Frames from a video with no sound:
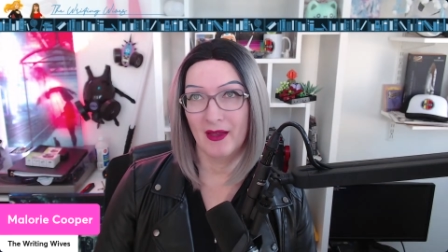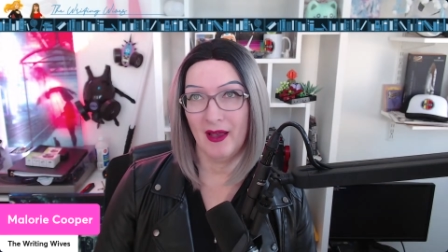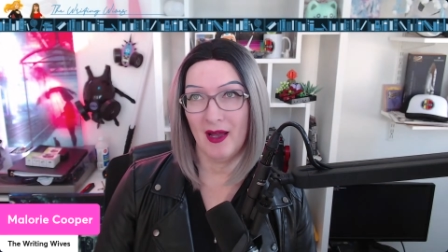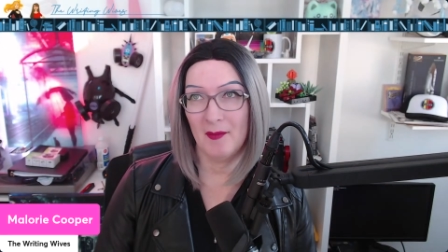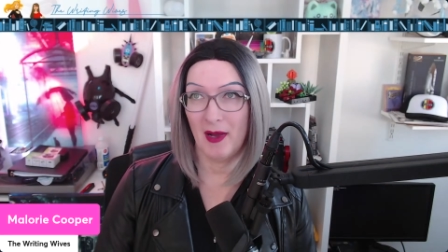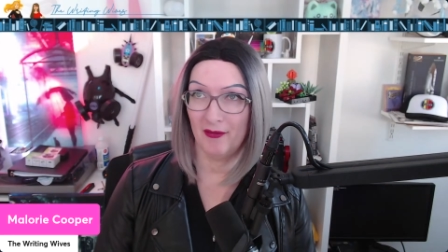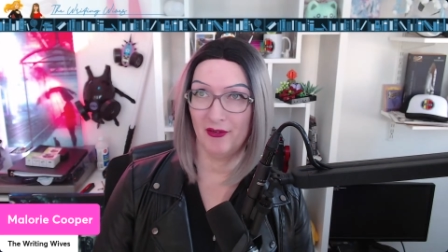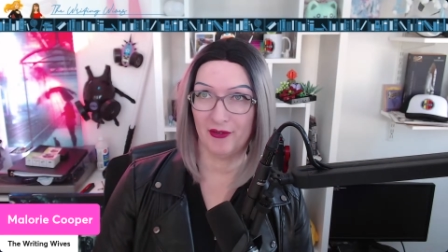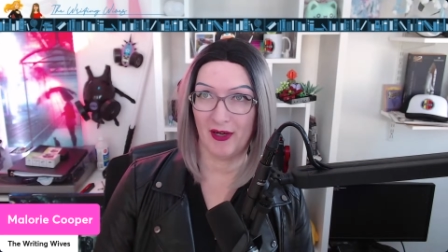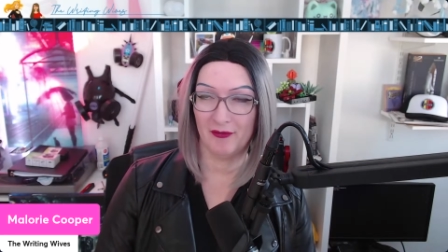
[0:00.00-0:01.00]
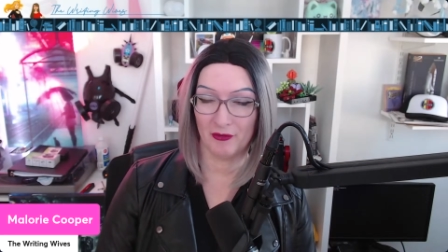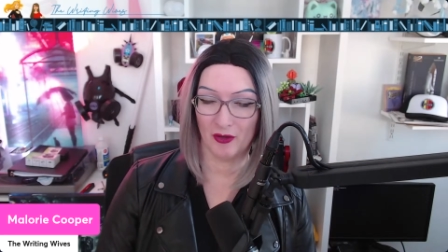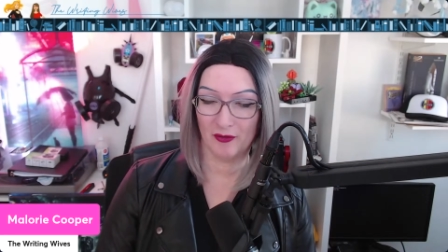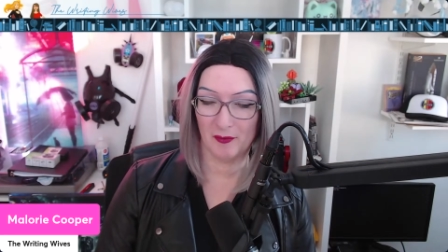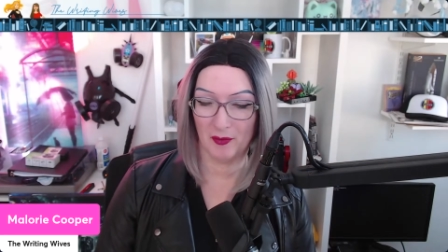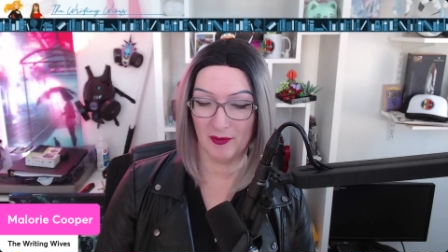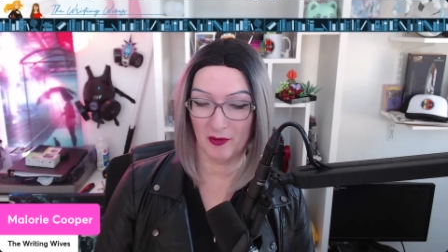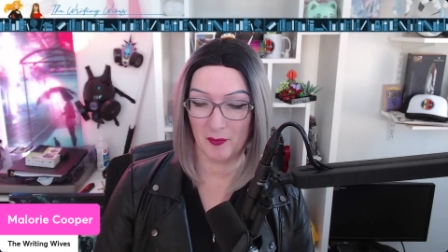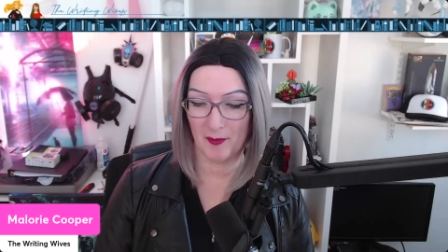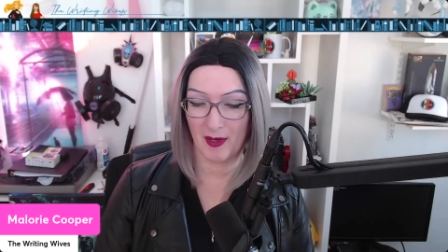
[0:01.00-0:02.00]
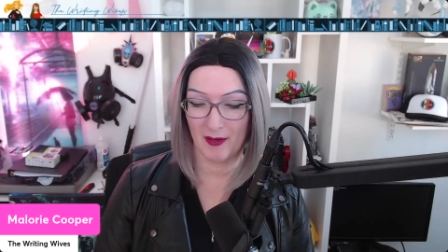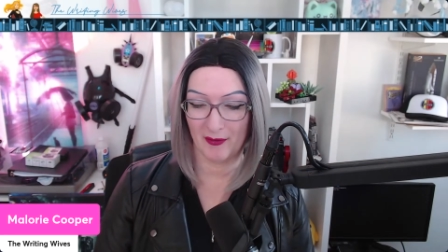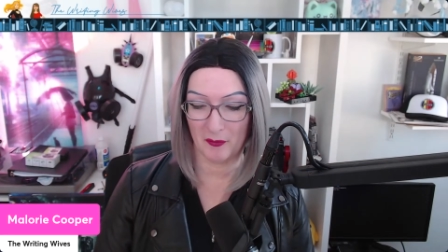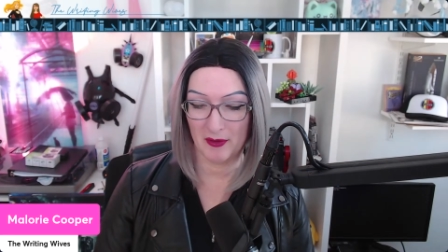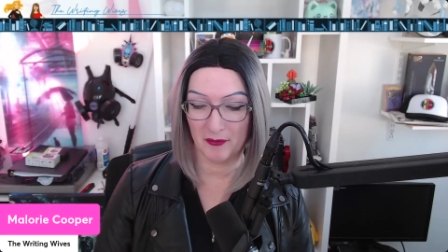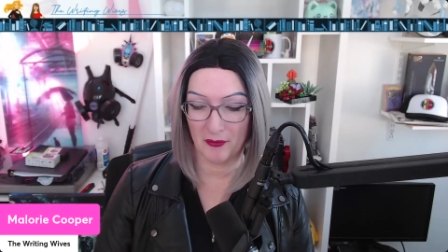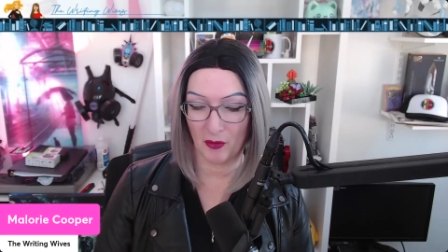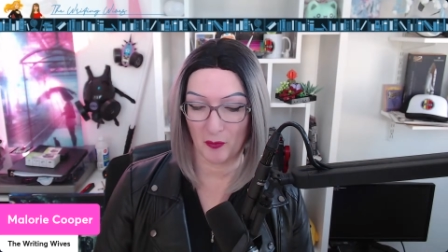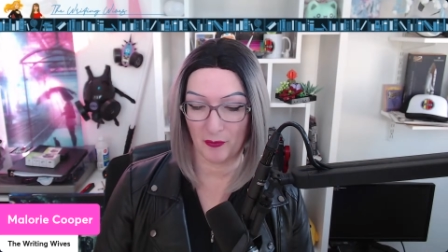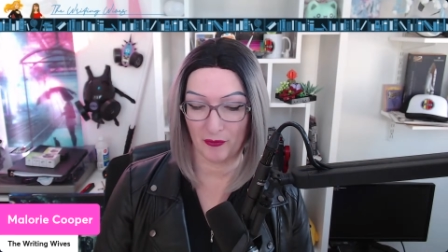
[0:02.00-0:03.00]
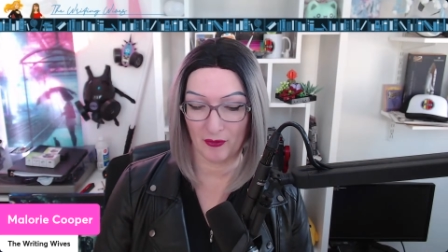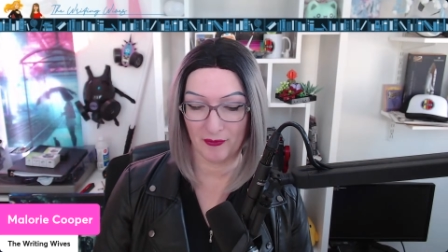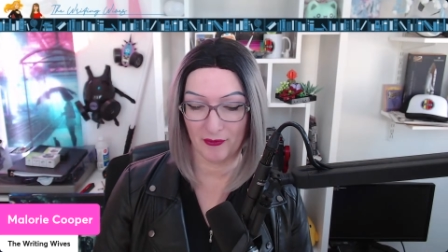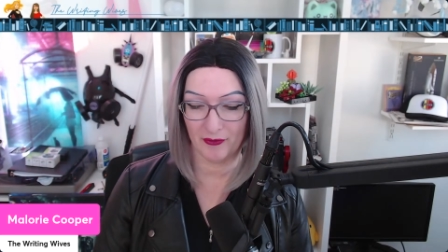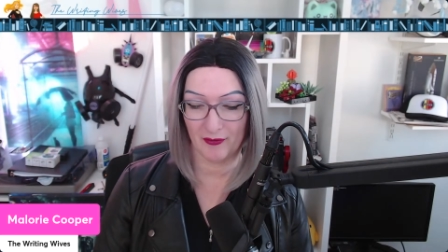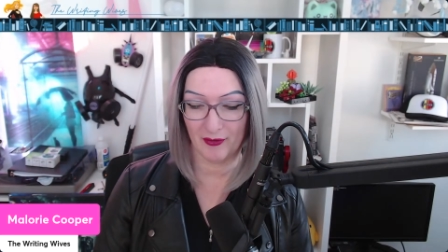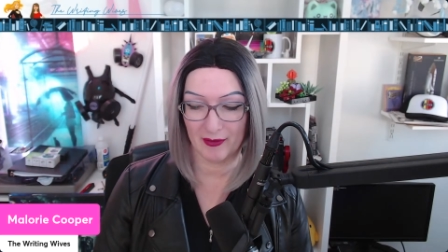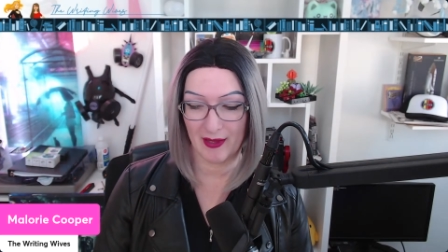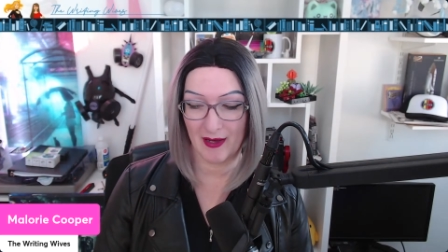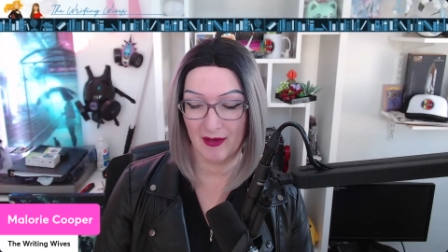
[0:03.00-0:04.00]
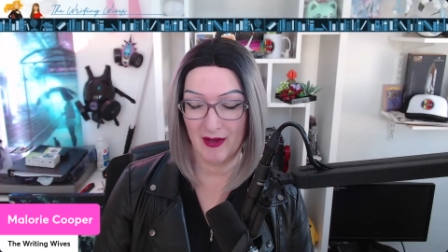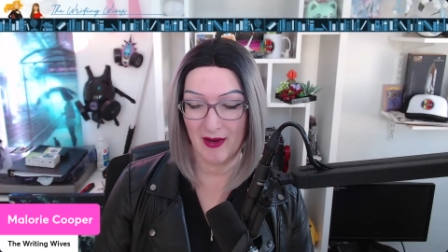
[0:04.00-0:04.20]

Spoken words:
I haven't decided for sure if I'm doing this, but I'm kind of like reading through the terms of service and stuff like that.